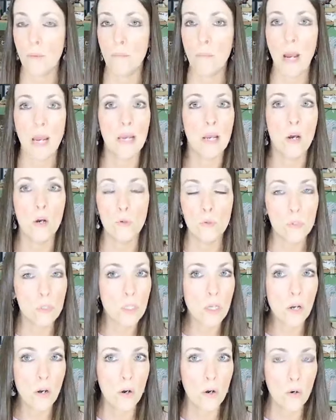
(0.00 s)
my
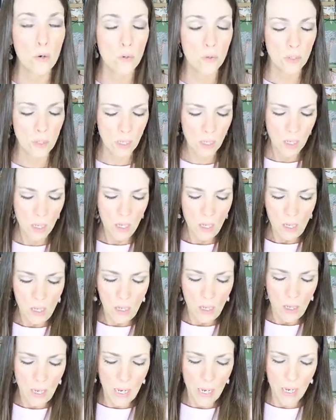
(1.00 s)
host code,
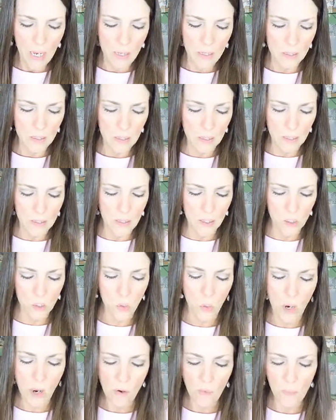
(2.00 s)
and the
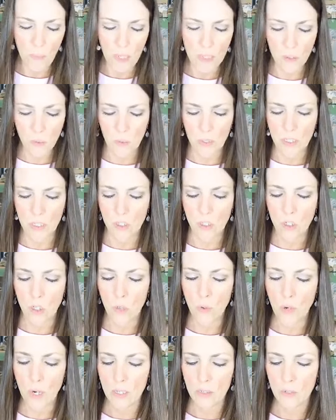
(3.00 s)
12-month one is
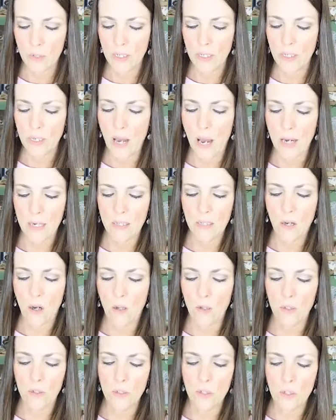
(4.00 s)

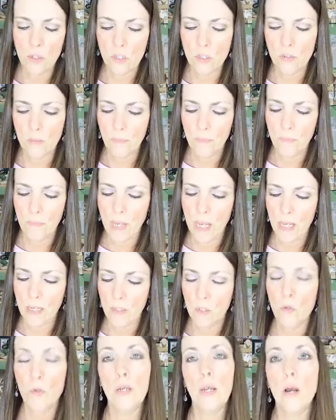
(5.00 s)
$209, and
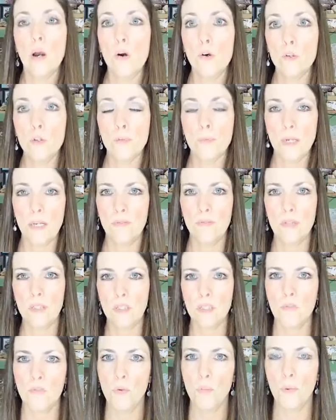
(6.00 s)
you'll get host
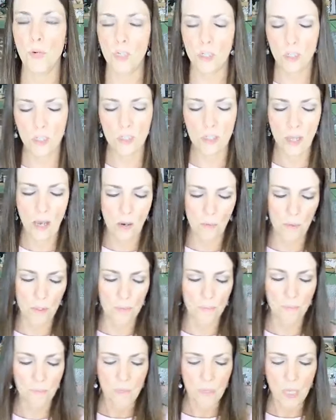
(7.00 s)
benefits if you purchase that
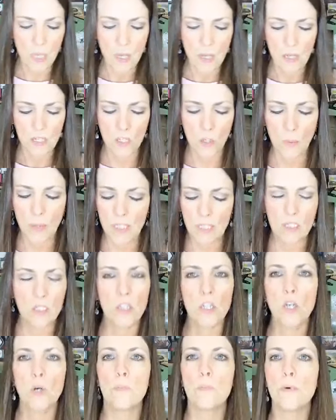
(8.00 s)
one. And so
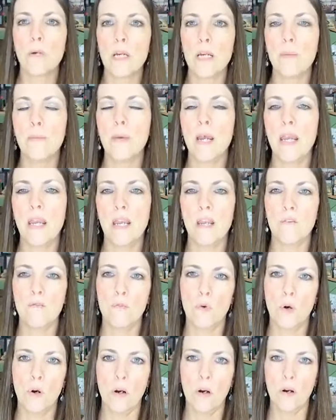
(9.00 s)
basically you're prepaying
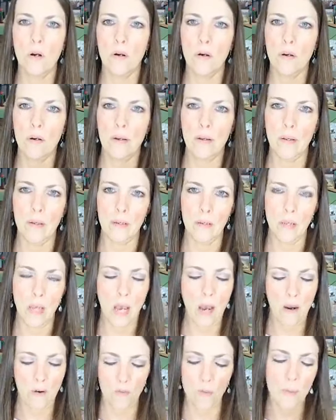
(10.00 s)
for
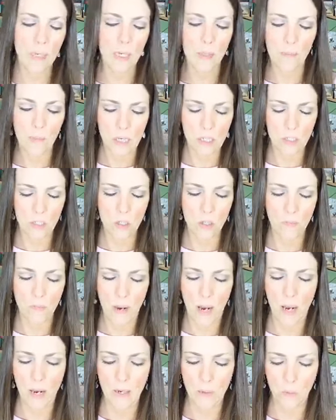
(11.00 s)
however many months you
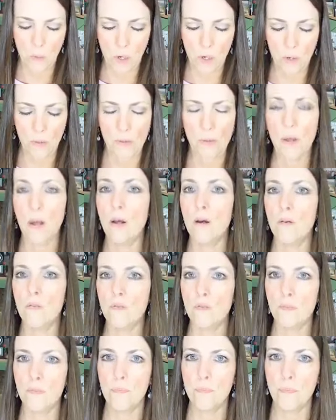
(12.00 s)
buy worth of
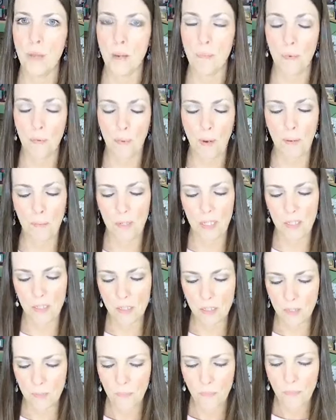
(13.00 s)
Paper
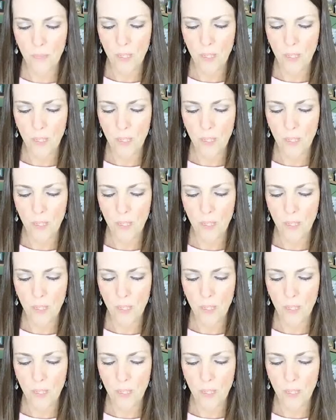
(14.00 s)
Pumpkins.